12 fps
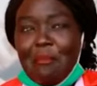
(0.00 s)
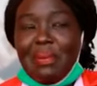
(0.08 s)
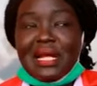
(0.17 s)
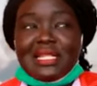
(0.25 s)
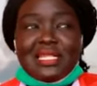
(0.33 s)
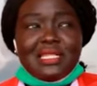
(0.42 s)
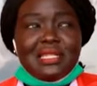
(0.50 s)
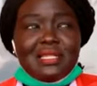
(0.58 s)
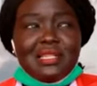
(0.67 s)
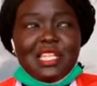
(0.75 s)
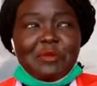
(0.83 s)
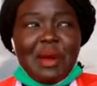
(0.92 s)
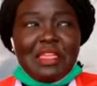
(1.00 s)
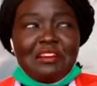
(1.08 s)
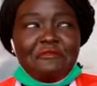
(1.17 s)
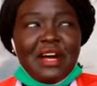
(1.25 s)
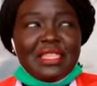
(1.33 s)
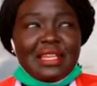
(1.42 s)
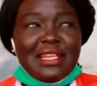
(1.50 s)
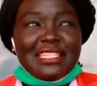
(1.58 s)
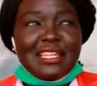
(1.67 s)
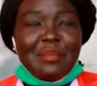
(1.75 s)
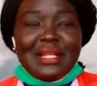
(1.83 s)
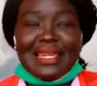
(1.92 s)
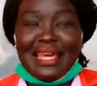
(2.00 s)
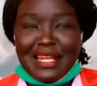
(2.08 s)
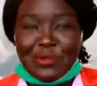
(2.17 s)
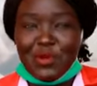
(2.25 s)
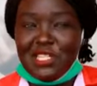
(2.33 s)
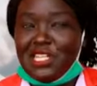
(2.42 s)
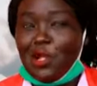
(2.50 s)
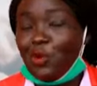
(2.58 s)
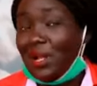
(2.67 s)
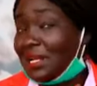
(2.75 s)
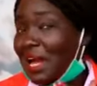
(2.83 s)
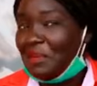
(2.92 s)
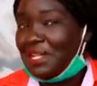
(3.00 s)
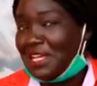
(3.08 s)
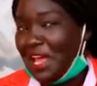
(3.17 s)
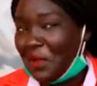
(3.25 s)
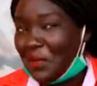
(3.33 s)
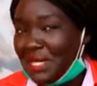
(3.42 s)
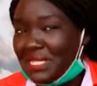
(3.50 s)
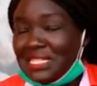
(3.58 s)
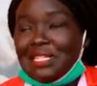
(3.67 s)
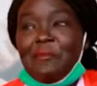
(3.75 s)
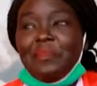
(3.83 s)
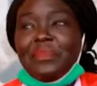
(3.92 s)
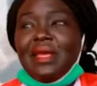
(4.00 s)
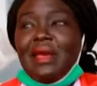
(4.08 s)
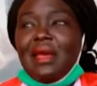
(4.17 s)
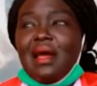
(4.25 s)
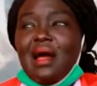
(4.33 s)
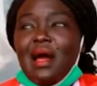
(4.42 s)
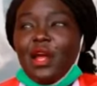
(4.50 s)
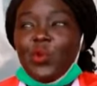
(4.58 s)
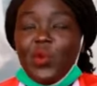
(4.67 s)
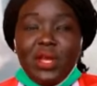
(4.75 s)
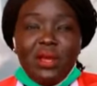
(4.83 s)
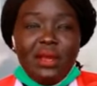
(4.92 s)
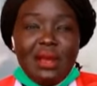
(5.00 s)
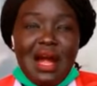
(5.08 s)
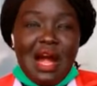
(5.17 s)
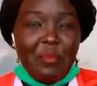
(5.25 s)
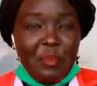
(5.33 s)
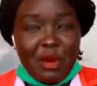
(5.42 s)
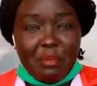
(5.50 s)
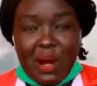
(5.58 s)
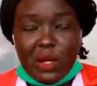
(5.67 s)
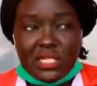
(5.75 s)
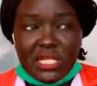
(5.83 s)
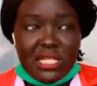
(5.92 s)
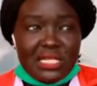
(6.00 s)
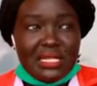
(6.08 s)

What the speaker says: But despite the fact that it's a bit late, we still welcome it anyways, and we are happy about it.